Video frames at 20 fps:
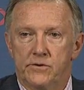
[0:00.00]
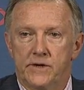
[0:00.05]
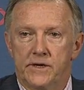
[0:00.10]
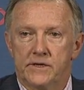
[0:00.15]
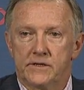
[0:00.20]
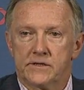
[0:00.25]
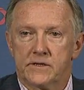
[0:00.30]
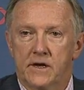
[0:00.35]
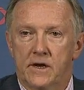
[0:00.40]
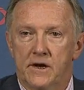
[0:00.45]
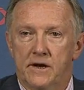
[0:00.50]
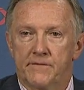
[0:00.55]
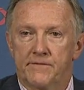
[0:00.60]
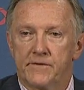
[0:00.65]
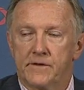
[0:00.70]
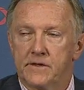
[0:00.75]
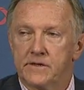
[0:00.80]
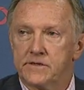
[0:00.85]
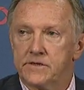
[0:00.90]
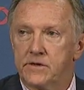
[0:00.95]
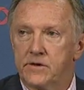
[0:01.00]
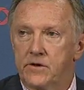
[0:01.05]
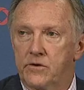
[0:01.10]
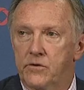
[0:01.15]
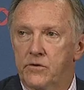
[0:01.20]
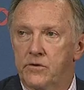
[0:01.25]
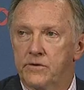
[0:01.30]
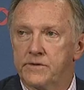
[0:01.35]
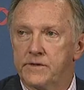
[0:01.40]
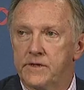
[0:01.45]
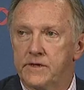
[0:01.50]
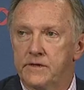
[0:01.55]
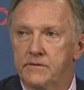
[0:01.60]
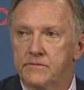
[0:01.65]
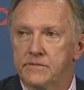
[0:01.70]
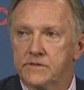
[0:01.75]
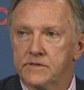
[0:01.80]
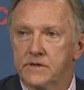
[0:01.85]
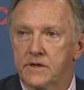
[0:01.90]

his confidence and our whole team's